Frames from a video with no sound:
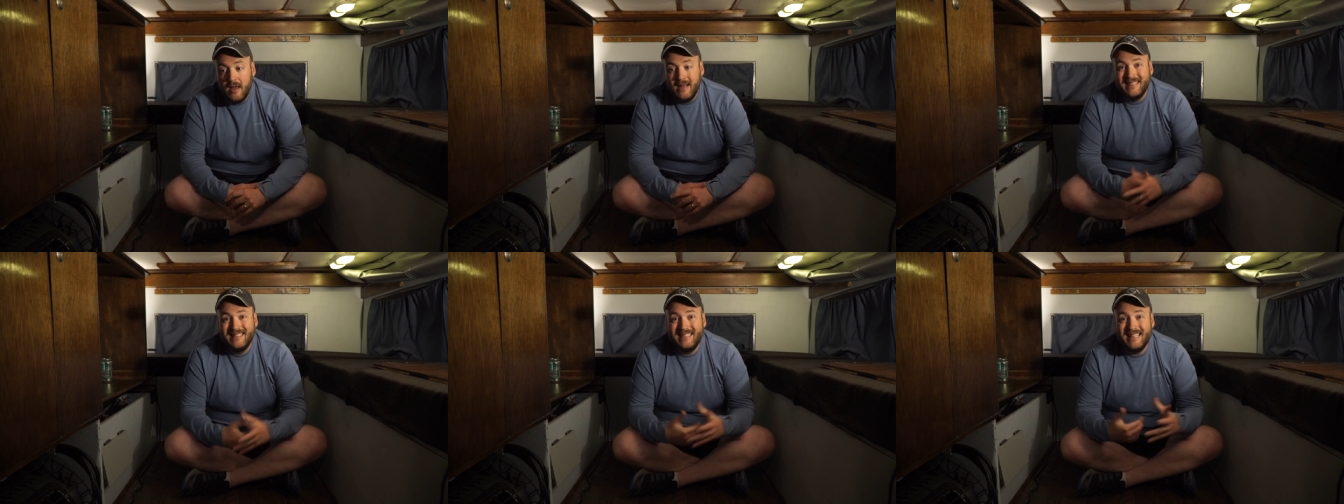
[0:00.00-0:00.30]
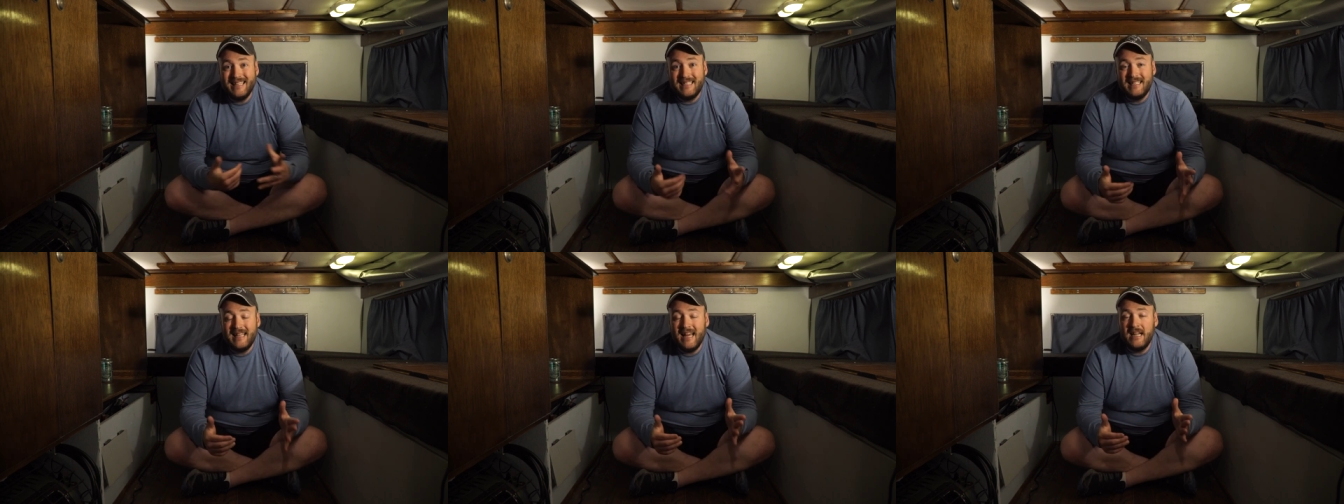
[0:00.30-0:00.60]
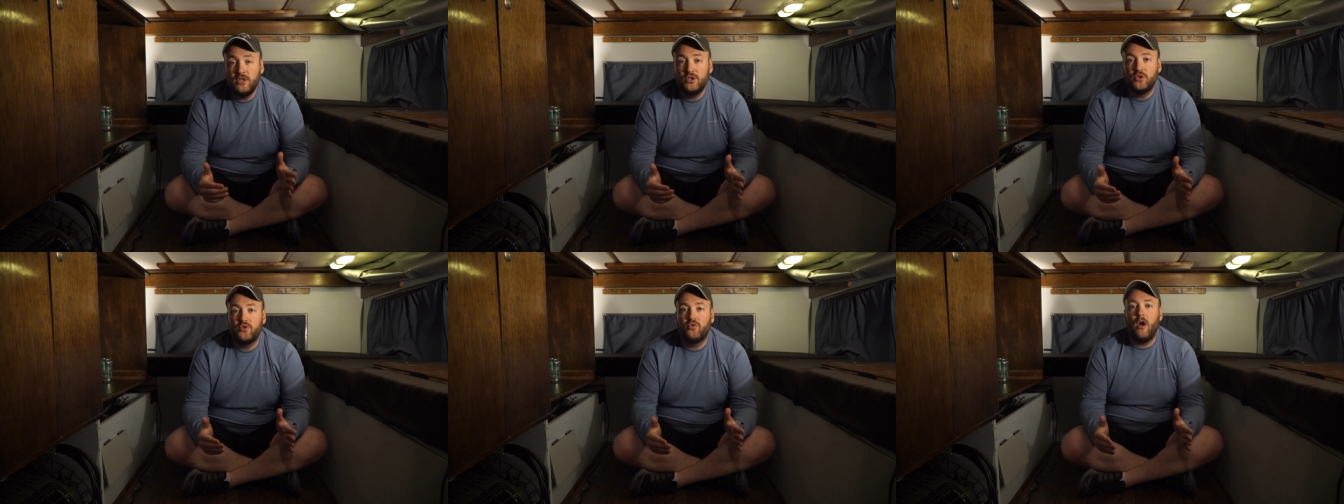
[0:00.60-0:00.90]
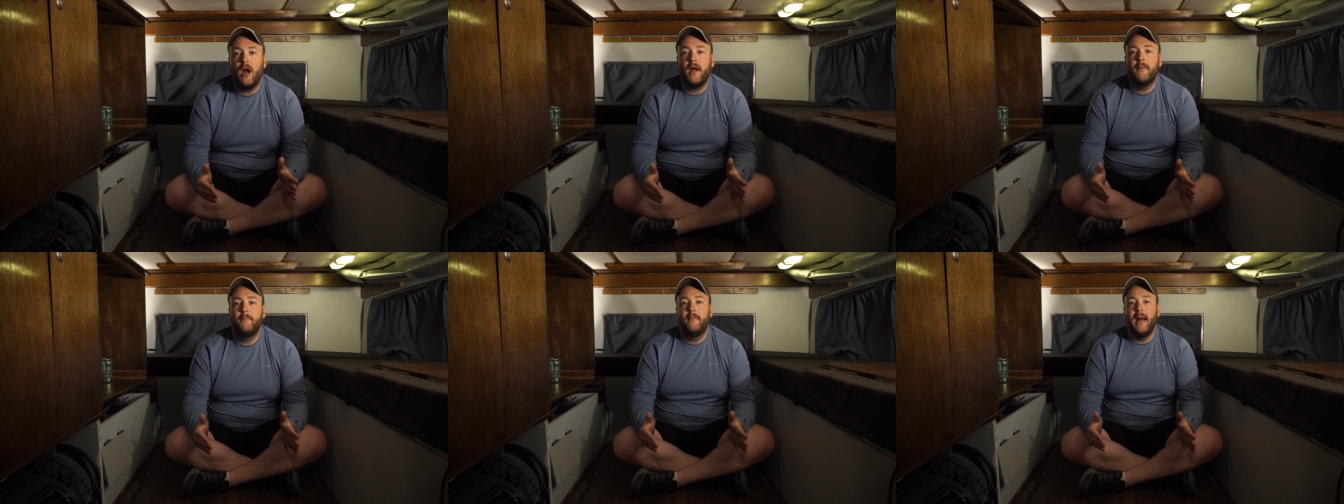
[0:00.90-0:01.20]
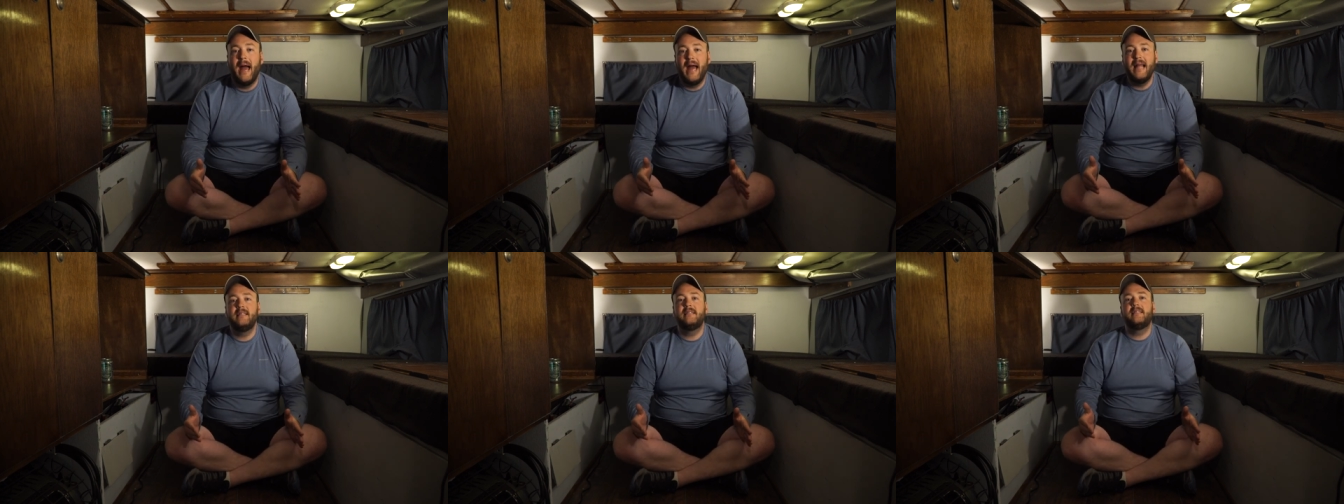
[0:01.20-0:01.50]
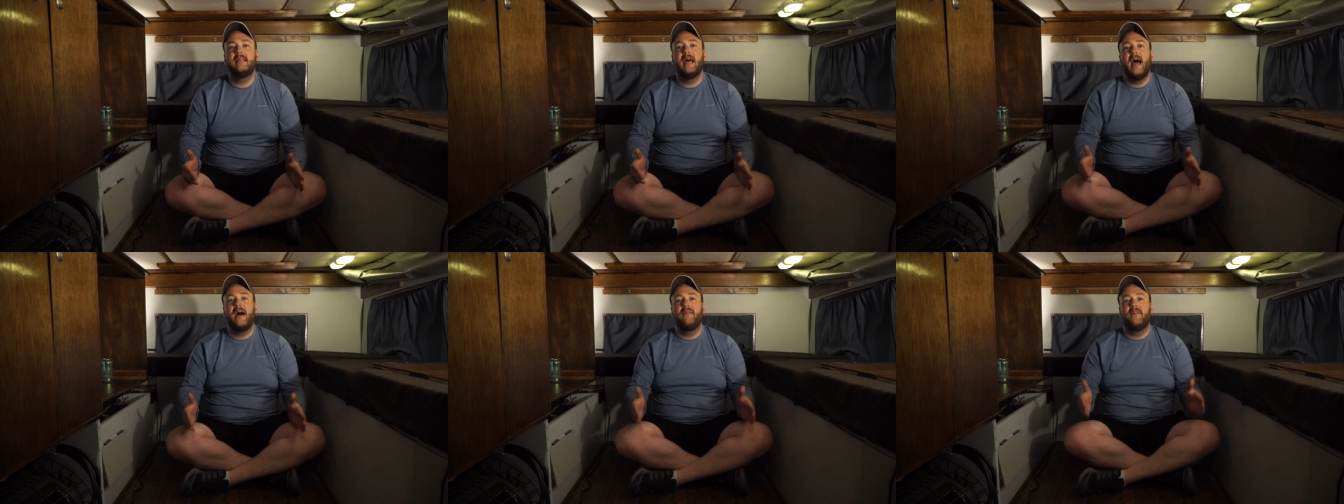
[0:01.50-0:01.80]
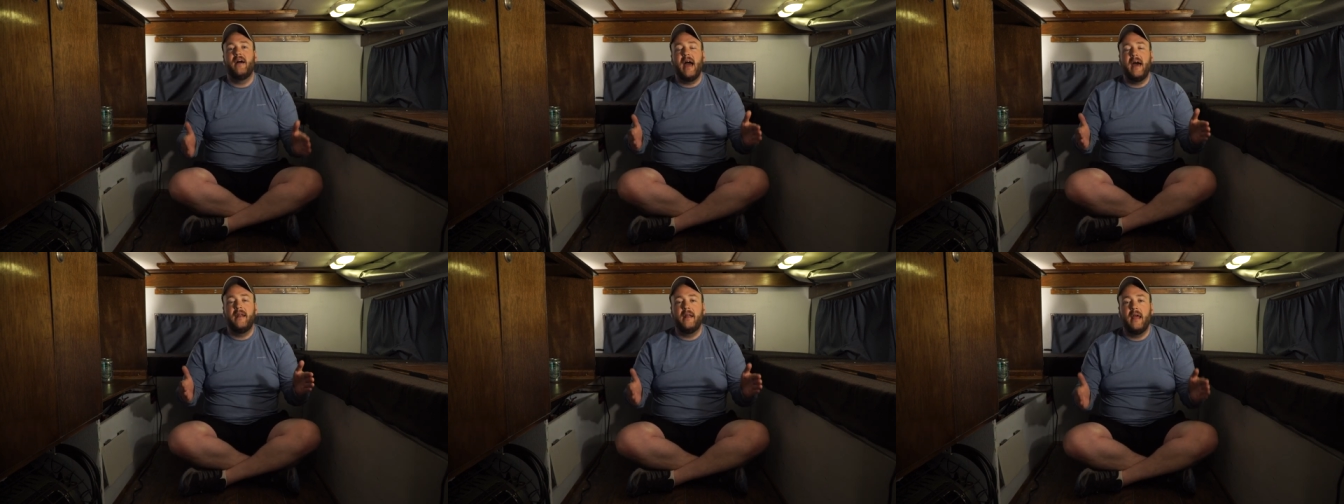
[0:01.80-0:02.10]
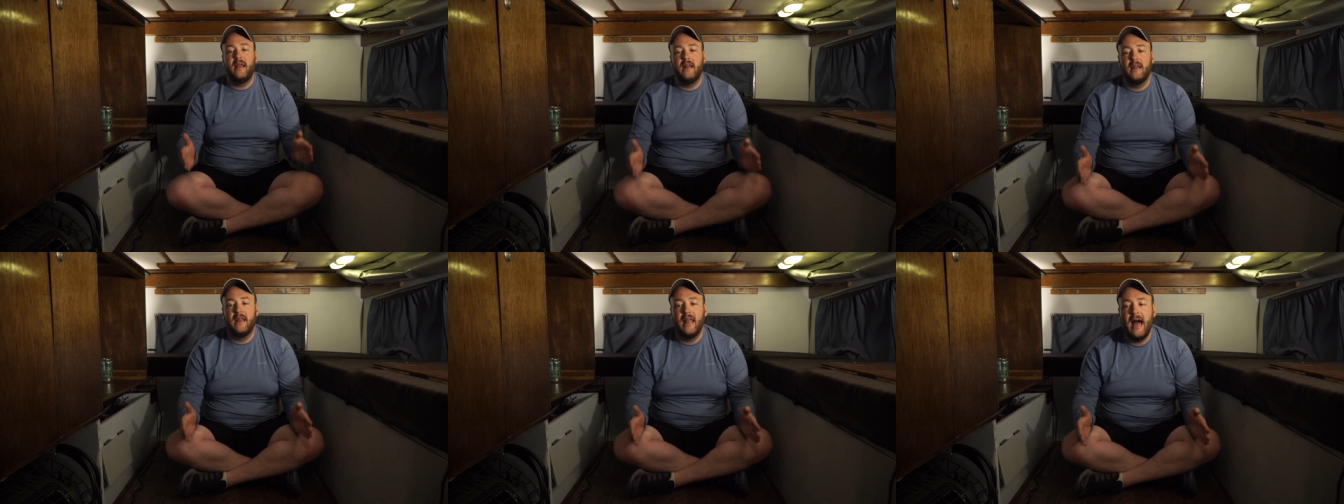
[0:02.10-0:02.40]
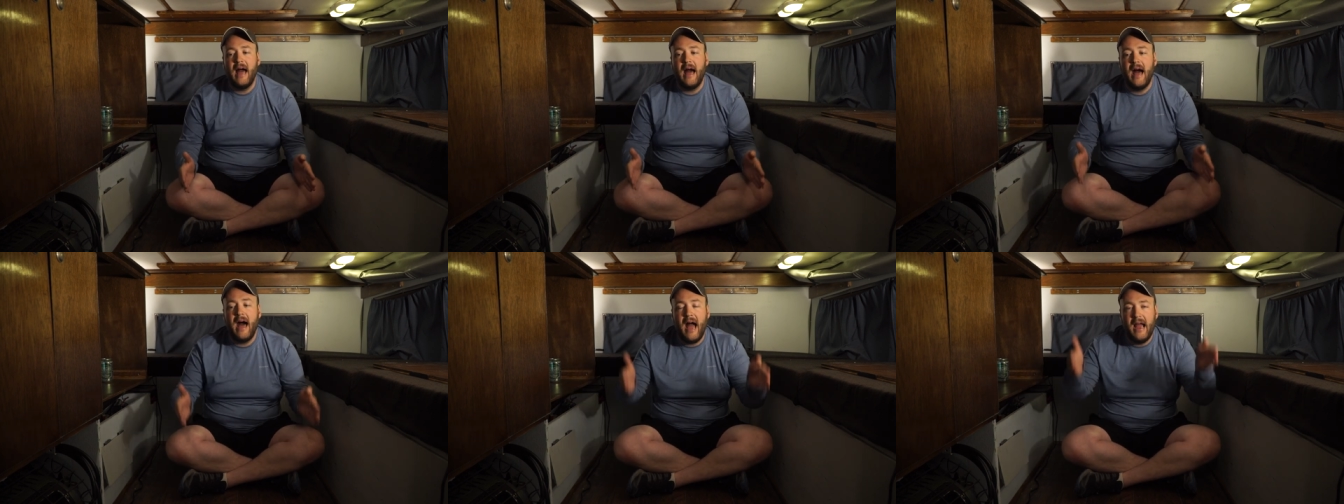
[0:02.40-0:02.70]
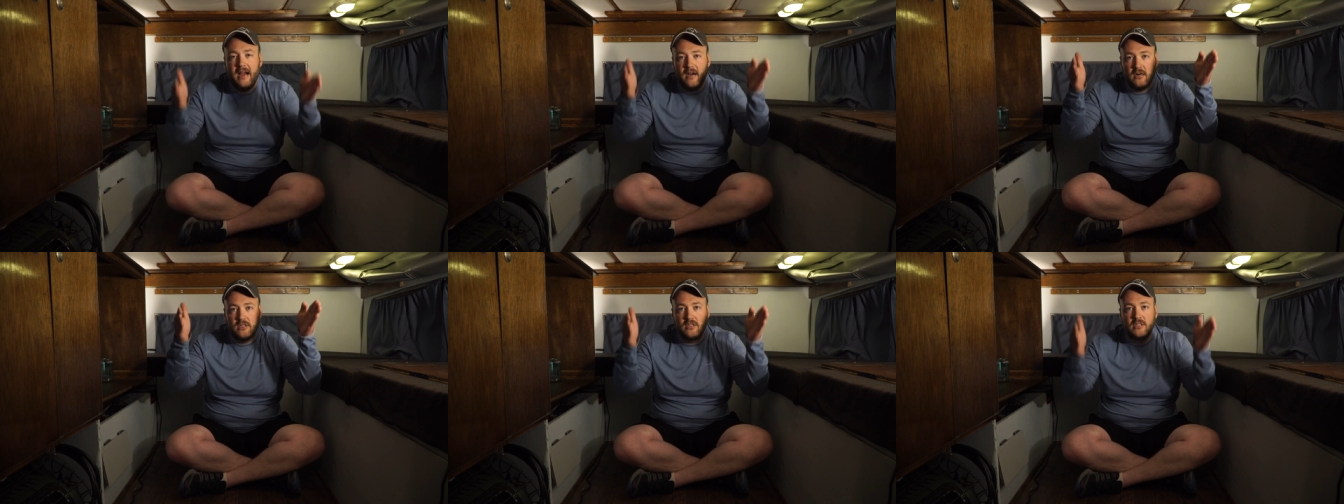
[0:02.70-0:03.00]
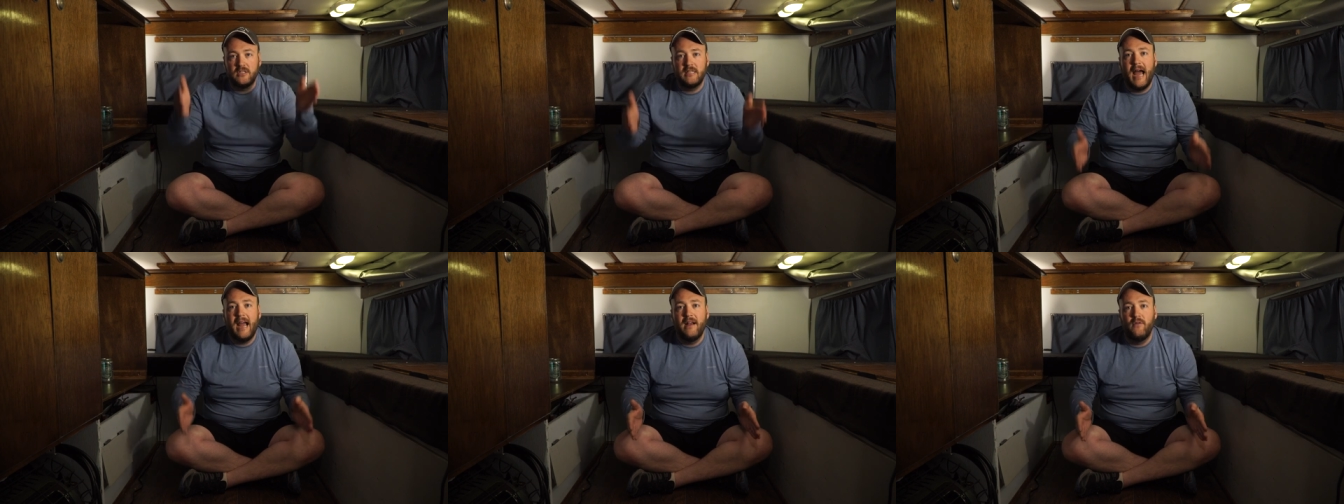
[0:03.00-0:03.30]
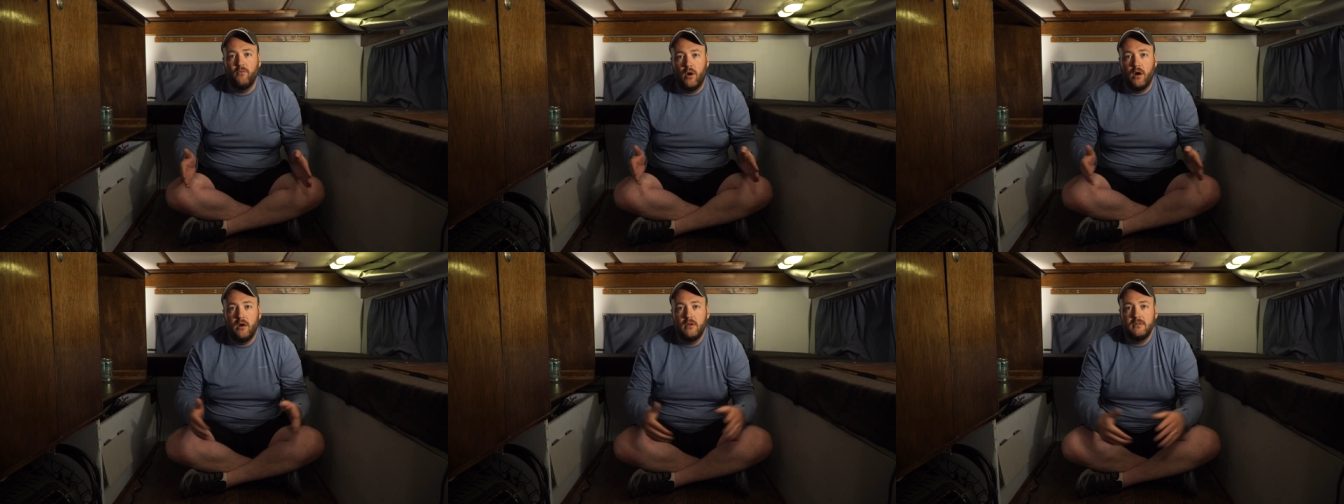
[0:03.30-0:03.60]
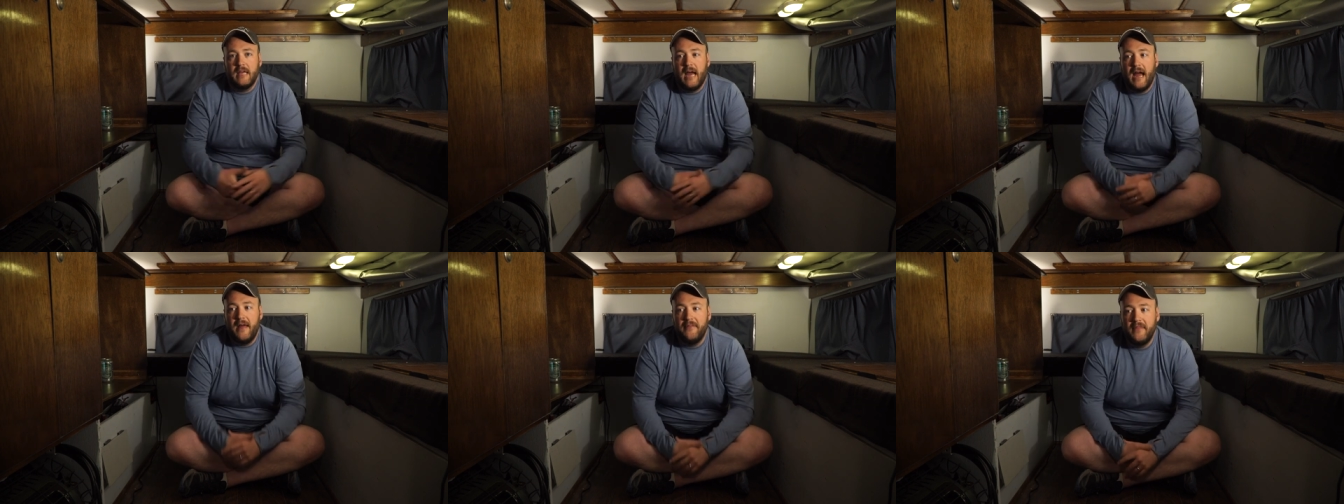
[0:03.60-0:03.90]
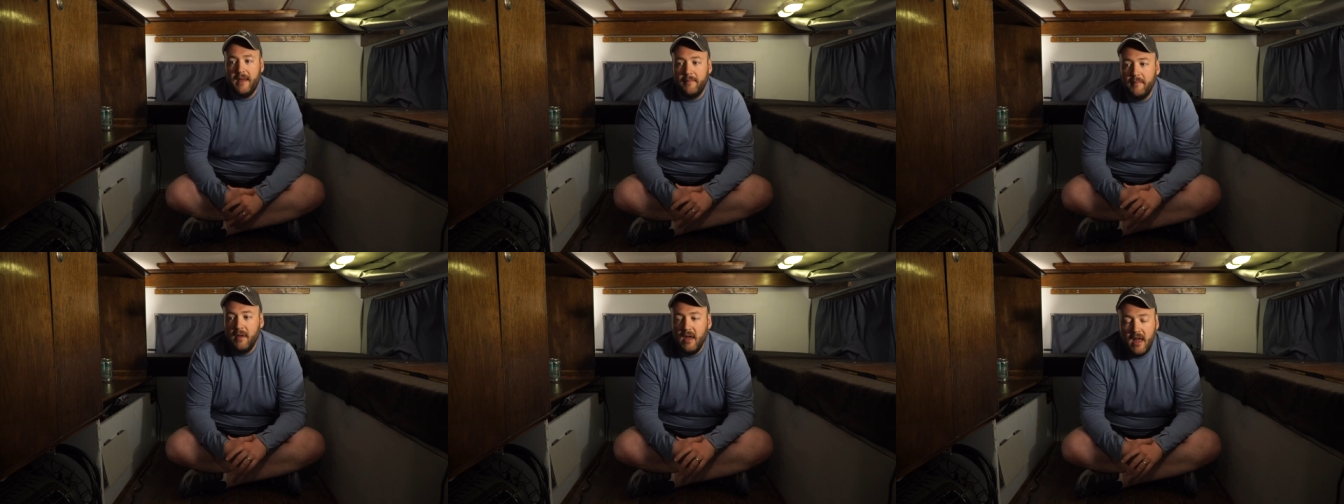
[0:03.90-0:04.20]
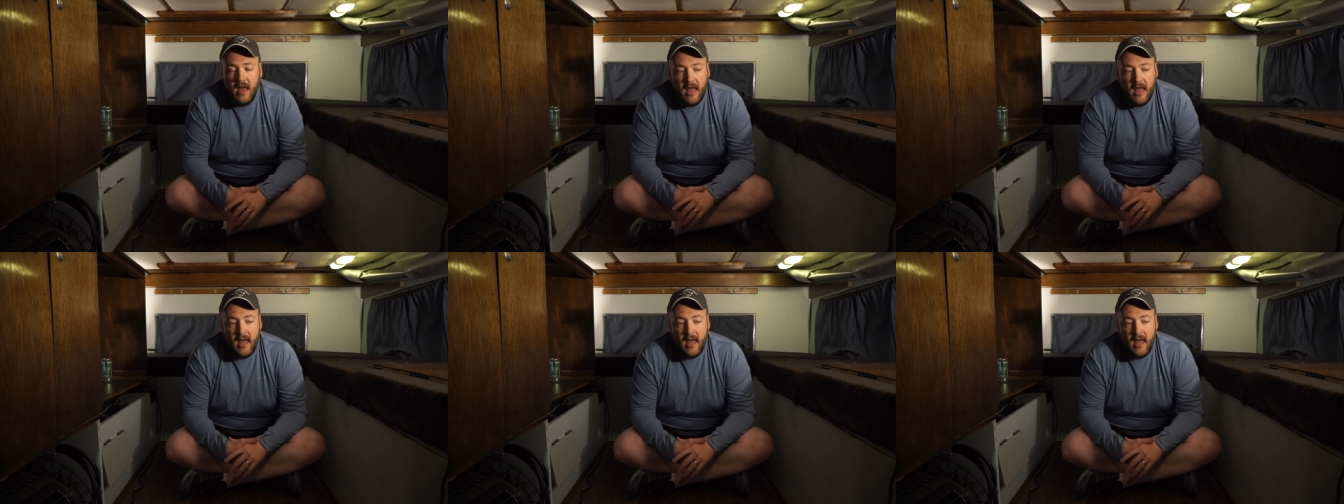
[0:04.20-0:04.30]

Since then, truck beds have had a lot higher sidewalls on them.